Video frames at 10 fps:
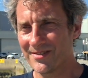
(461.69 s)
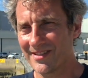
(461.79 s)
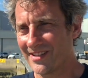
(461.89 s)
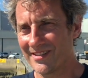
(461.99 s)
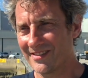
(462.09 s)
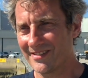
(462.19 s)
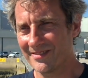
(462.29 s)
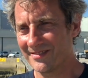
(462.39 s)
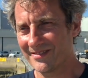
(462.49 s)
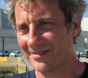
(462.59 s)
to say.
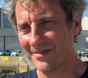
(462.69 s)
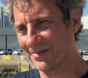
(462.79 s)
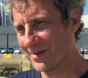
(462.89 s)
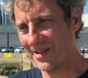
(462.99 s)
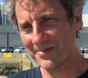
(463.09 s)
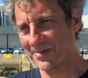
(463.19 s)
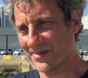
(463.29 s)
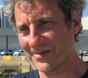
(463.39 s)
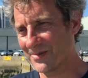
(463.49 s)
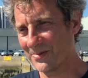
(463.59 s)
We have to
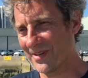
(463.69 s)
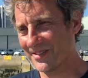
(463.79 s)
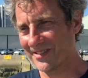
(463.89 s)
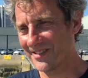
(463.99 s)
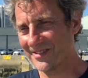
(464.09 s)
wait a